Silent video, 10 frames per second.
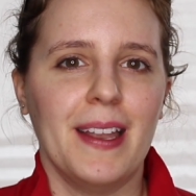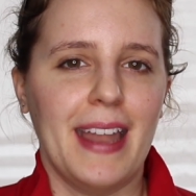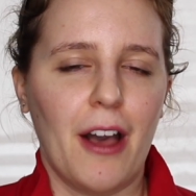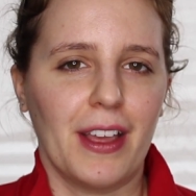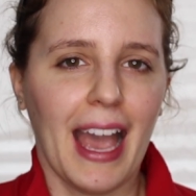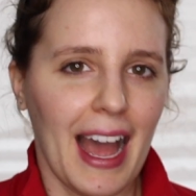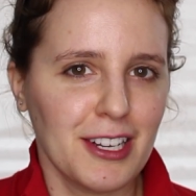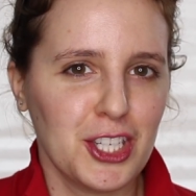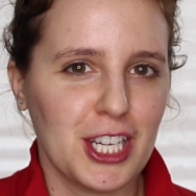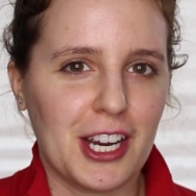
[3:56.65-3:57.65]
Now the
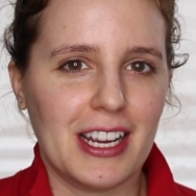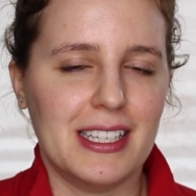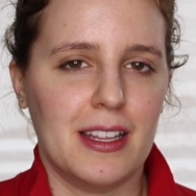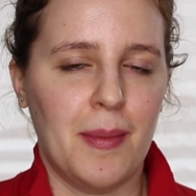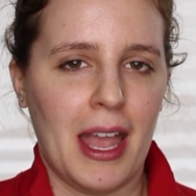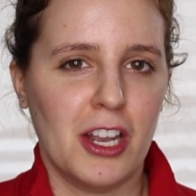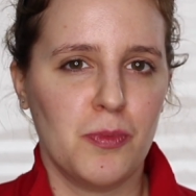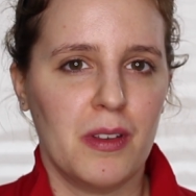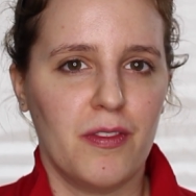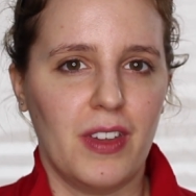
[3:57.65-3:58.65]
catch here is the
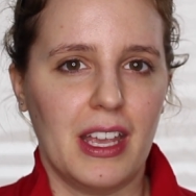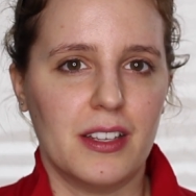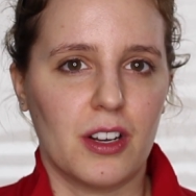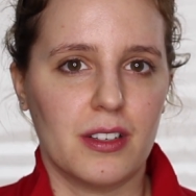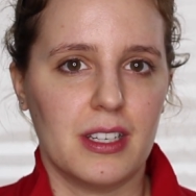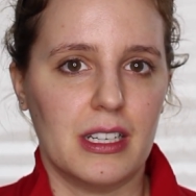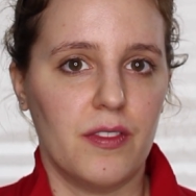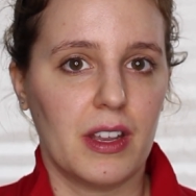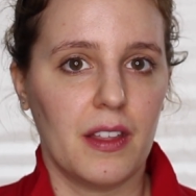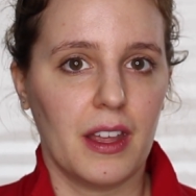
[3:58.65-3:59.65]
management fees are
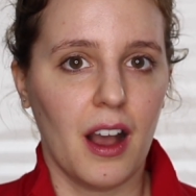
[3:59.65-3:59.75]
significantly